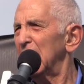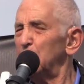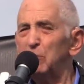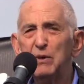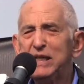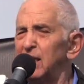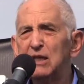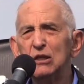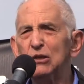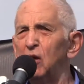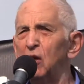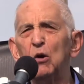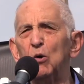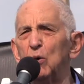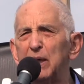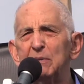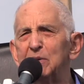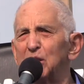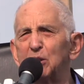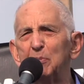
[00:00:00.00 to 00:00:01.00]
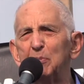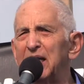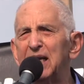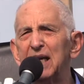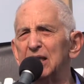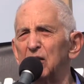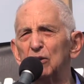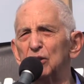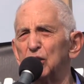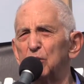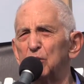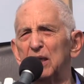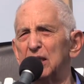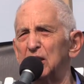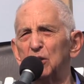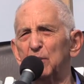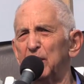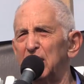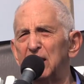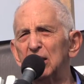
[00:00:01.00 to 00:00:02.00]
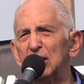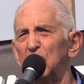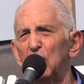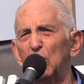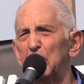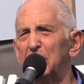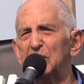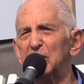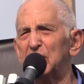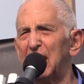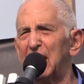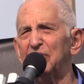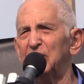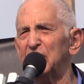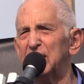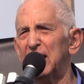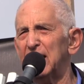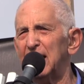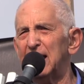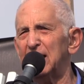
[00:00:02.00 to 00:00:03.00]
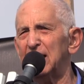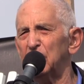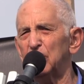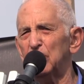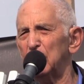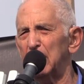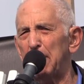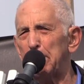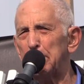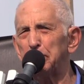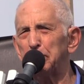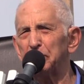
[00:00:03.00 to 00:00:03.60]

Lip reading: And we didn't know he was making those threats. We didn't know he was having that attitude.